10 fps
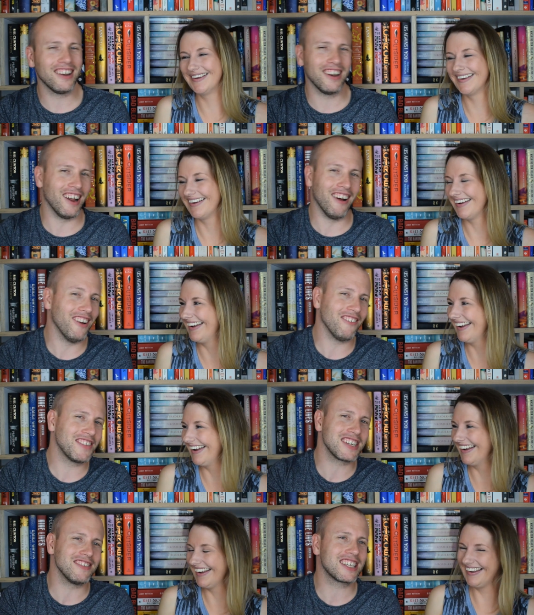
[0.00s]
Speaker 1: no, no, not
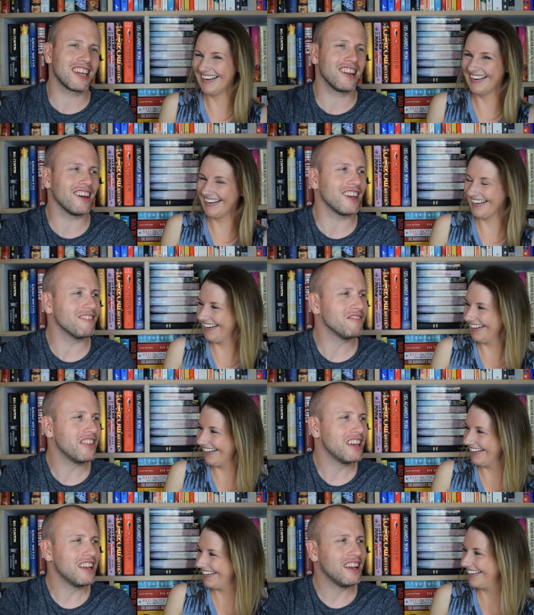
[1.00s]
because I'm skip like
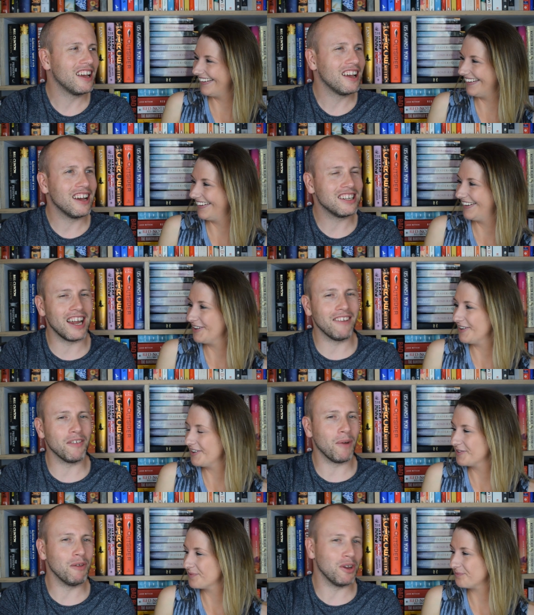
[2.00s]

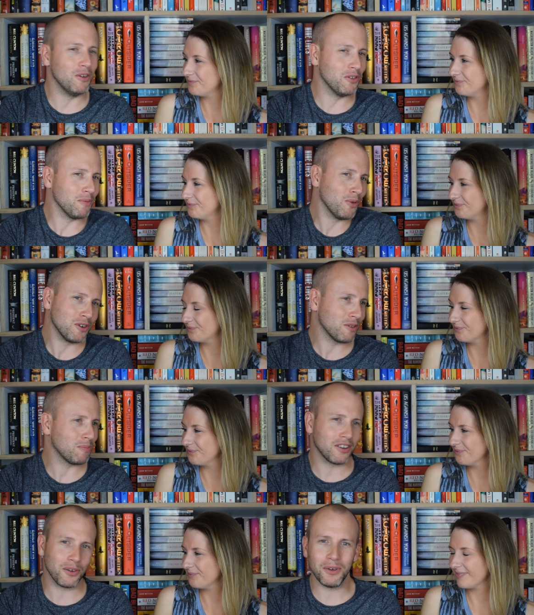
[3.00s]
ashamed of my views. It's more
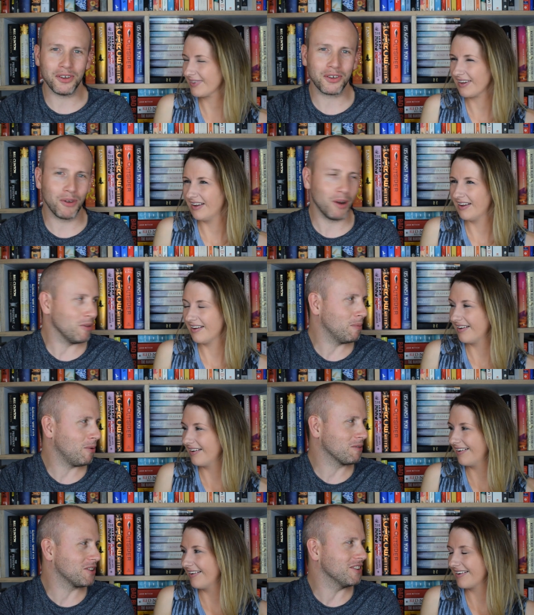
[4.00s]
just because I want to screw over the
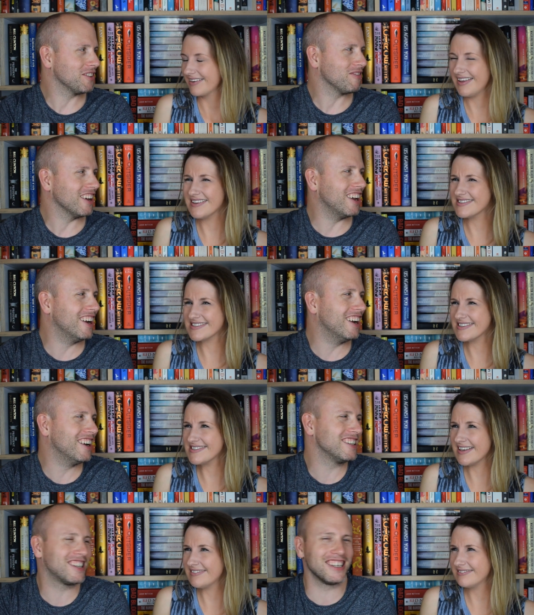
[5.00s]
pollsters. Yeah,
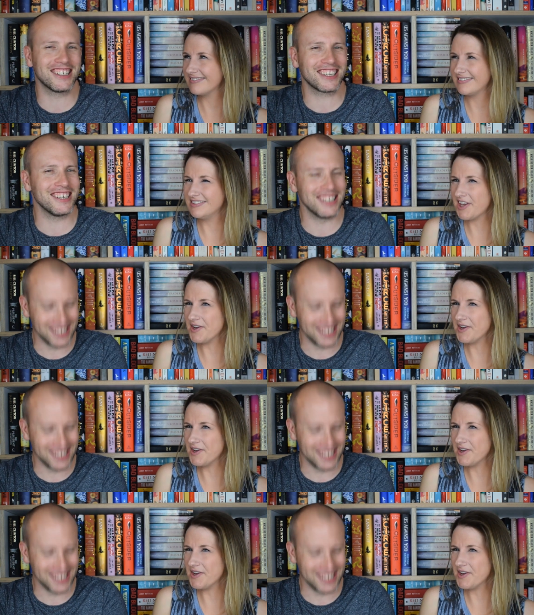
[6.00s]
just because